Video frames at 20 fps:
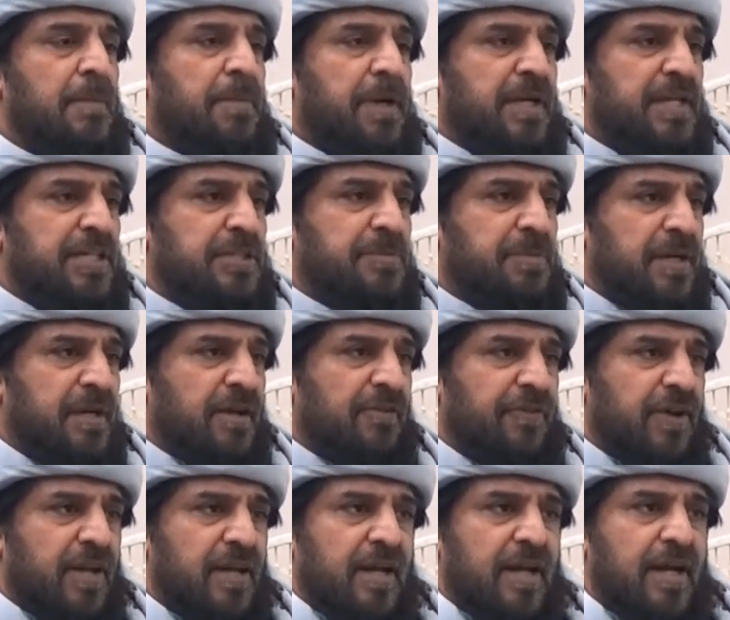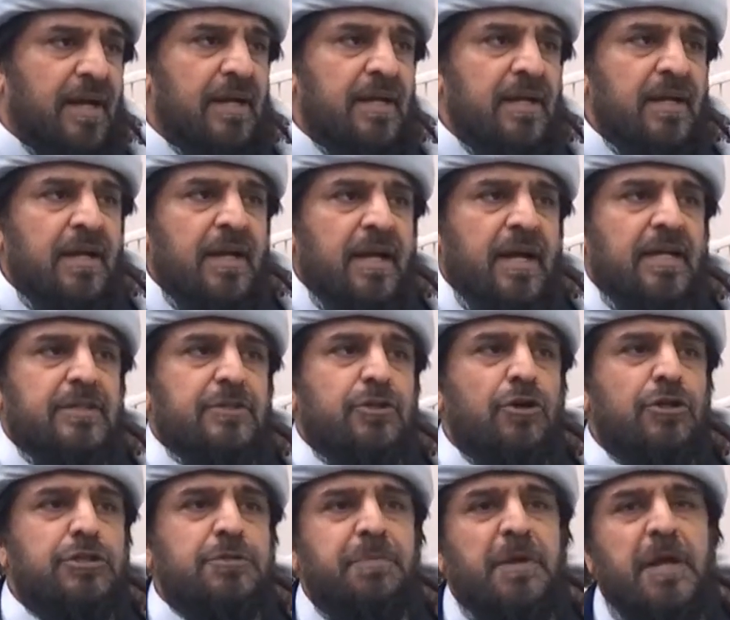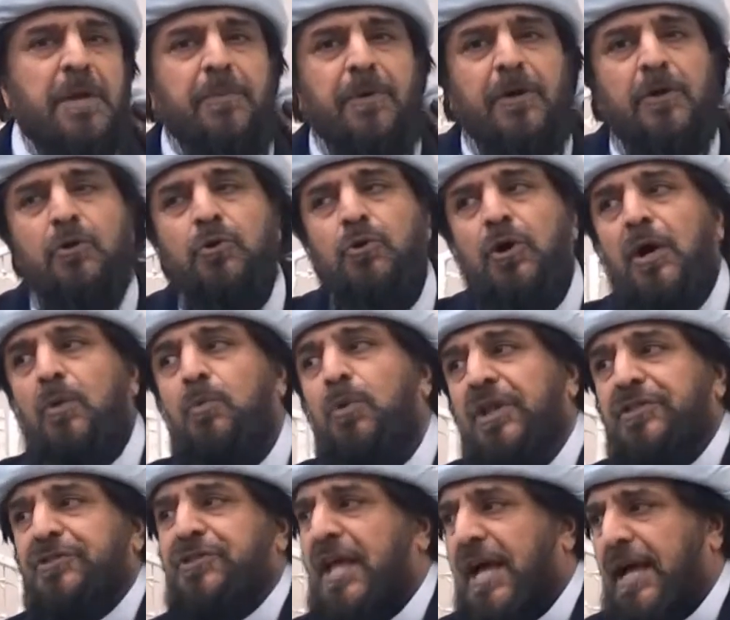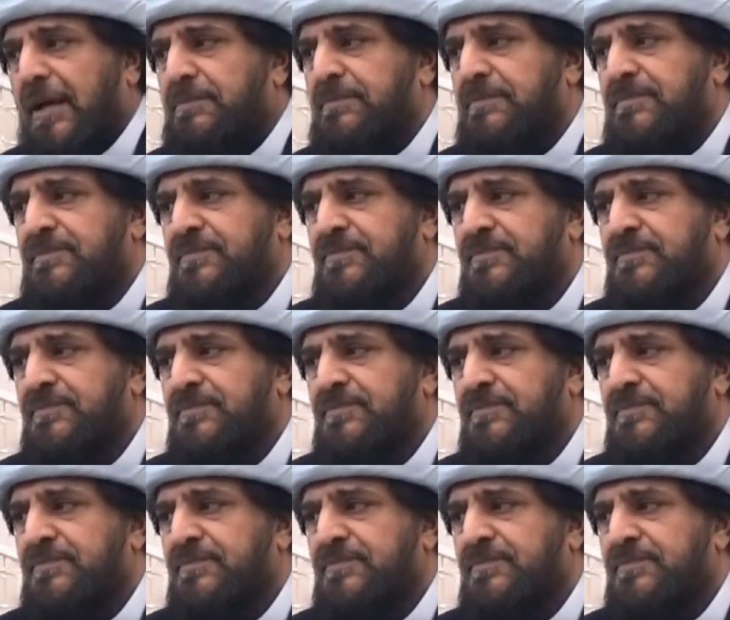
punishment of Allah, and those people who are with them